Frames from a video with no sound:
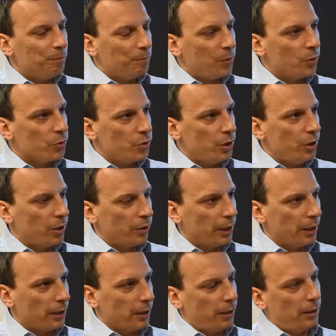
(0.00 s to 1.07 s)
considering
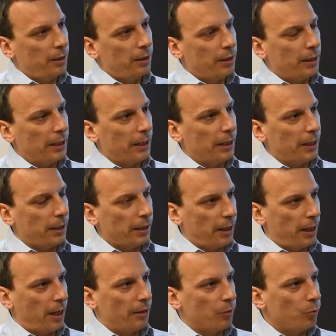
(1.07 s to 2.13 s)
an
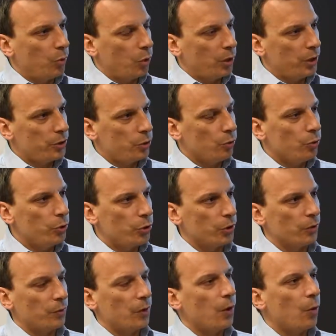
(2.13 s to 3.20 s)
onboarding solution
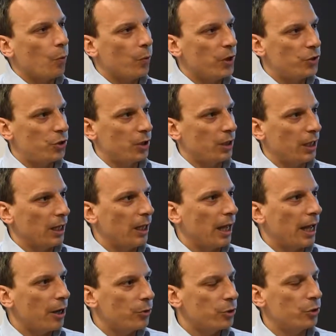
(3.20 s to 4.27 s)
which
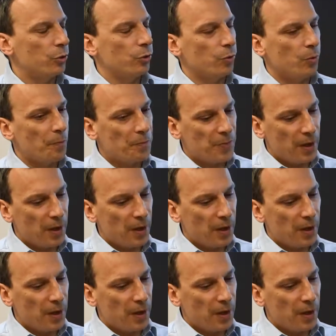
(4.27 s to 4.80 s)
allows to